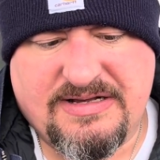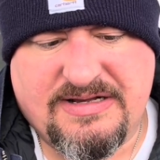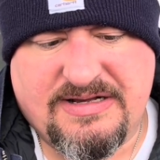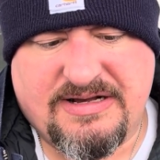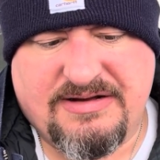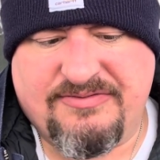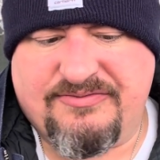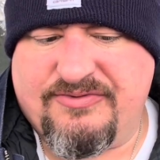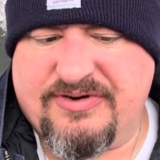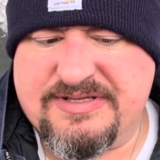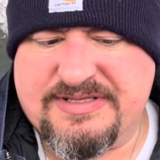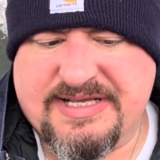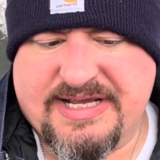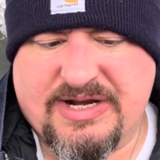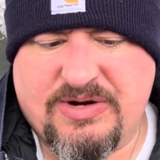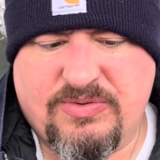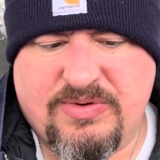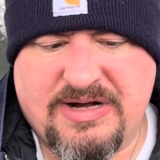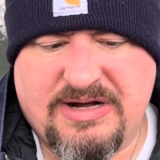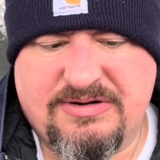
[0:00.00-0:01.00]
a Fuente
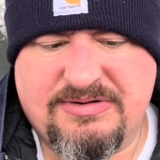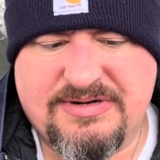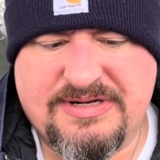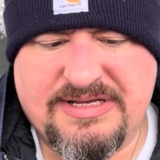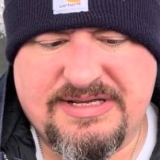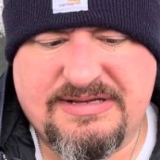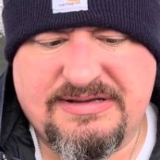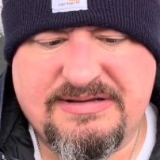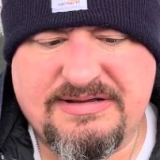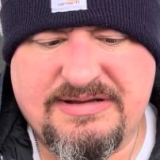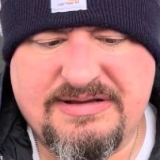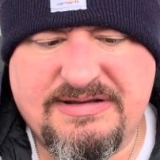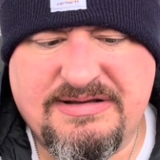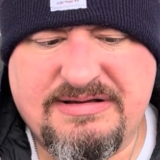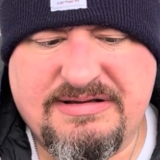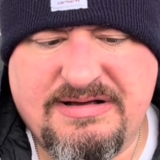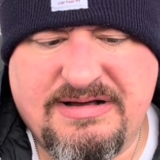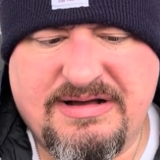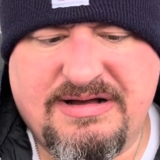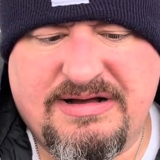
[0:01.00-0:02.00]
quality,
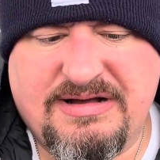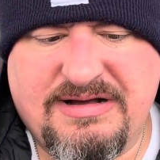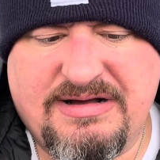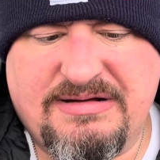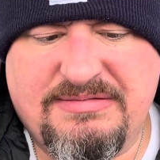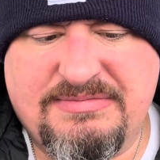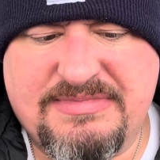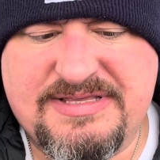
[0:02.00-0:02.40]
and